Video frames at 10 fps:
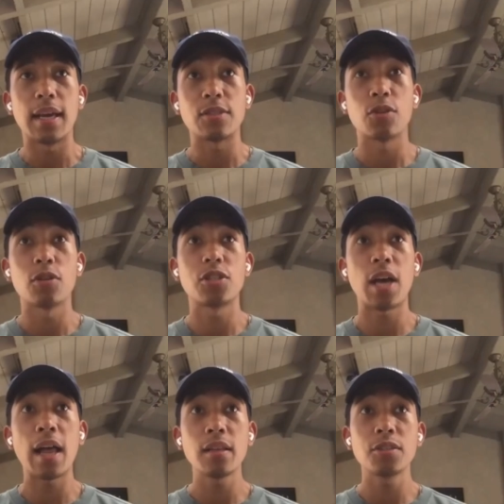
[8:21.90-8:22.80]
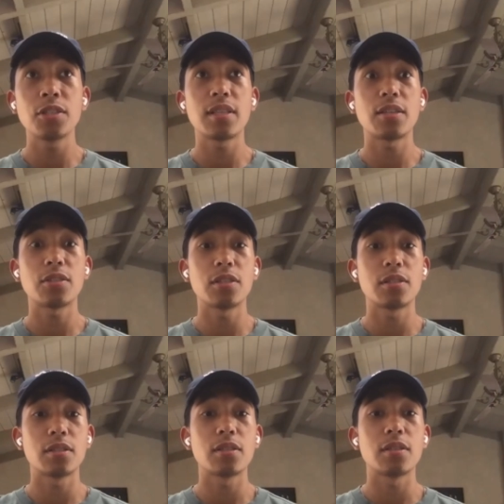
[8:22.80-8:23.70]
Yeah, so challenges that
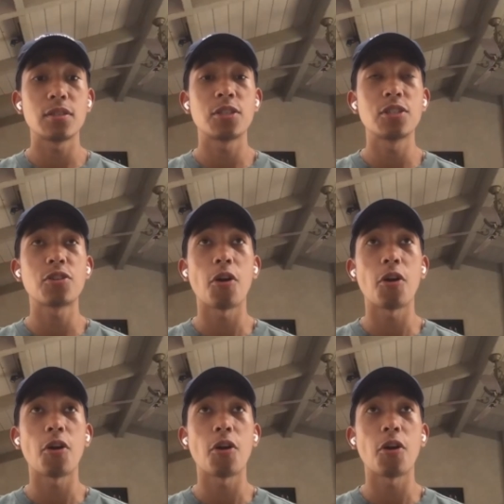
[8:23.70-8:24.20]
she's